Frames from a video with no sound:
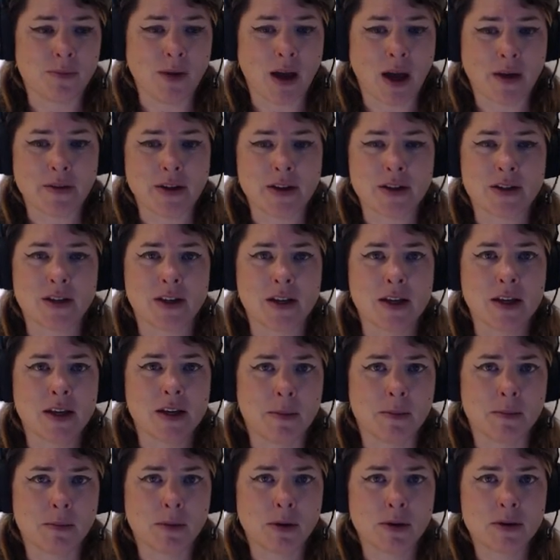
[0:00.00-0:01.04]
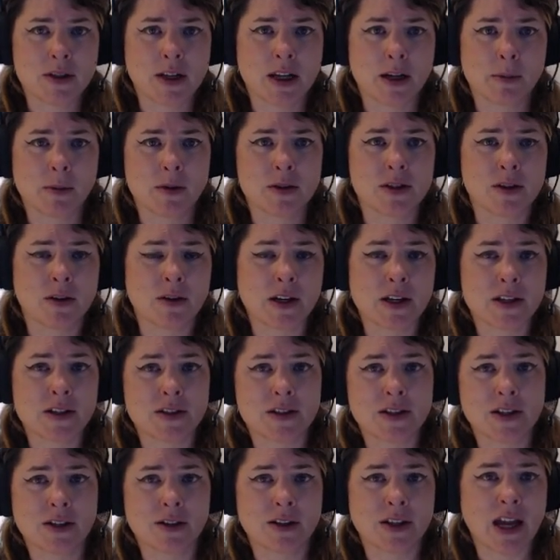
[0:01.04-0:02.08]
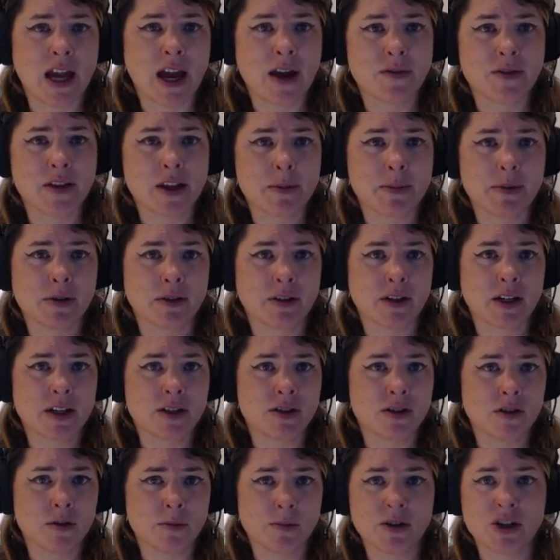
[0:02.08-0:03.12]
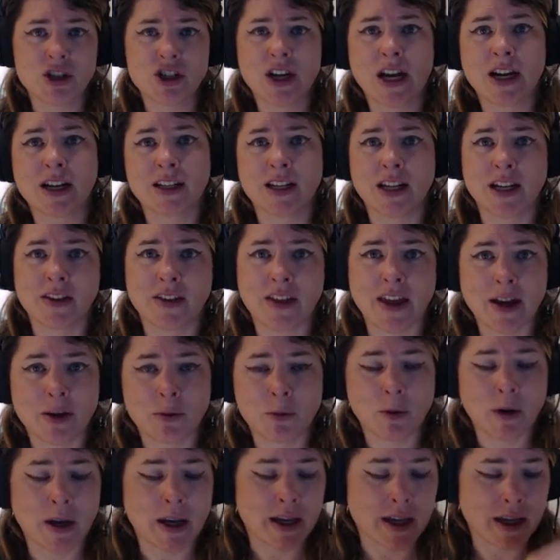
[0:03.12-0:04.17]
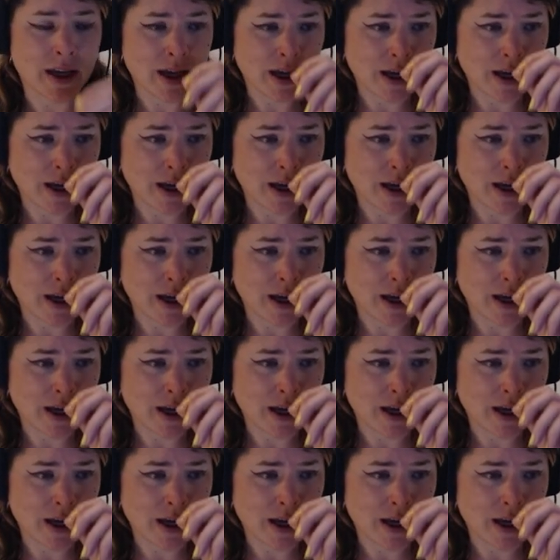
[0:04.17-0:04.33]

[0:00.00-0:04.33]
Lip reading: Obviously, most animals don't necessarily have the ability to project in that way.